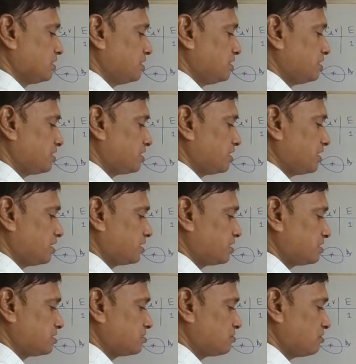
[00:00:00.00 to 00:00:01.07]
here character
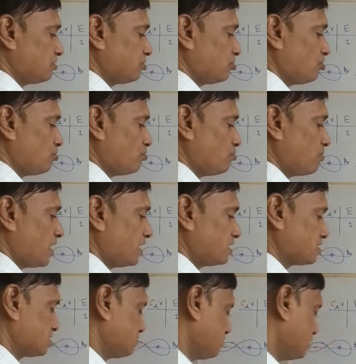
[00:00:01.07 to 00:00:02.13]
is equal to minus